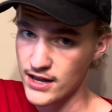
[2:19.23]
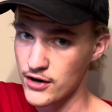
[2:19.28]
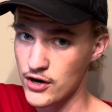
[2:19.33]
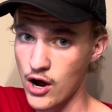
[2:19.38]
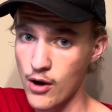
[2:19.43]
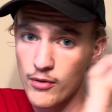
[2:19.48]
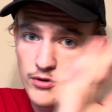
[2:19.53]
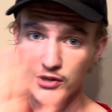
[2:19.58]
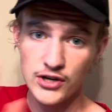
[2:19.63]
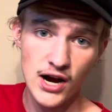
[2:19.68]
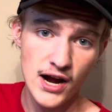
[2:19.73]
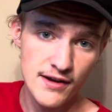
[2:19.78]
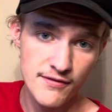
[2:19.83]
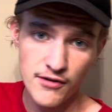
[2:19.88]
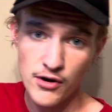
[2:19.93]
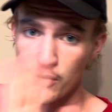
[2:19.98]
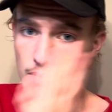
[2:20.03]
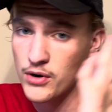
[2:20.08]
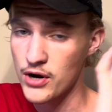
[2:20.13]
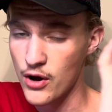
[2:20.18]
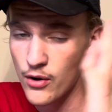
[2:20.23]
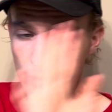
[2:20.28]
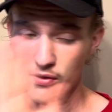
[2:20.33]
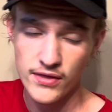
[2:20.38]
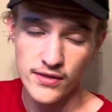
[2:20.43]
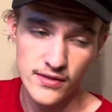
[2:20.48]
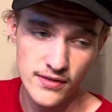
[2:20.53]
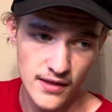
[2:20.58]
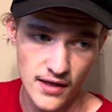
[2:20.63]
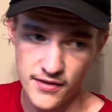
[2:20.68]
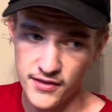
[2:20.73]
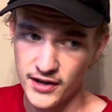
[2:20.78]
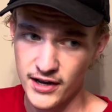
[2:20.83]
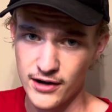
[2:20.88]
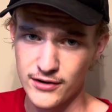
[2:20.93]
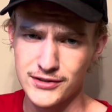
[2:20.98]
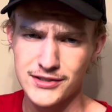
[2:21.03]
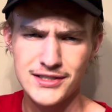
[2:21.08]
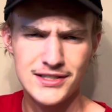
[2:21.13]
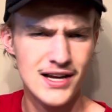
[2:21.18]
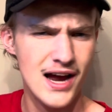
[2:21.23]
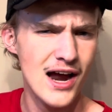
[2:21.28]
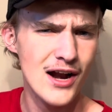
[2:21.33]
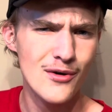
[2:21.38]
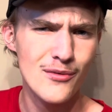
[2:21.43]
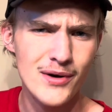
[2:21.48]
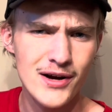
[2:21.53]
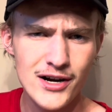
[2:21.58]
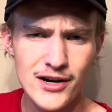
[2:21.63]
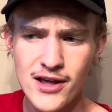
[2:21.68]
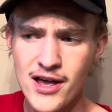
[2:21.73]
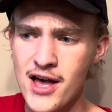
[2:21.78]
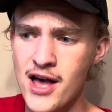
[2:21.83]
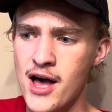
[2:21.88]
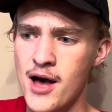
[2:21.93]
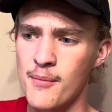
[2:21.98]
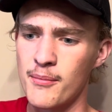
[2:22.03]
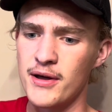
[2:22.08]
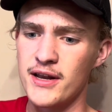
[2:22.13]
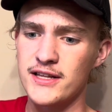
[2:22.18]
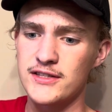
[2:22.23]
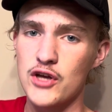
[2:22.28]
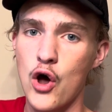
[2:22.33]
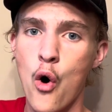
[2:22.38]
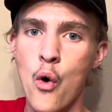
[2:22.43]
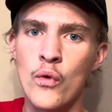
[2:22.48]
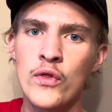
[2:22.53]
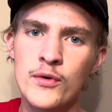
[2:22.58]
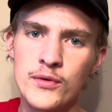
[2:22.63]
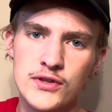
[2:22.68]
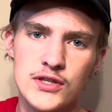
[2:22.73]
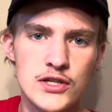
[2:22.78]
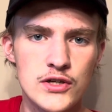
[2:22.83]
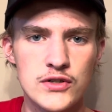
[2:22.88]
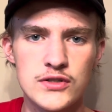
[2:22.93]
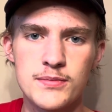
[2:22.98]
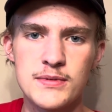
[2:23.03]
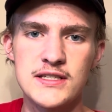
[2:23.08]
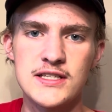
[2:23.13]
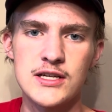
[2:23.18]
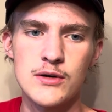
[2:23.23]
not with your iPhone, no, nothing else. Kind of weird, but it's only with the USB-C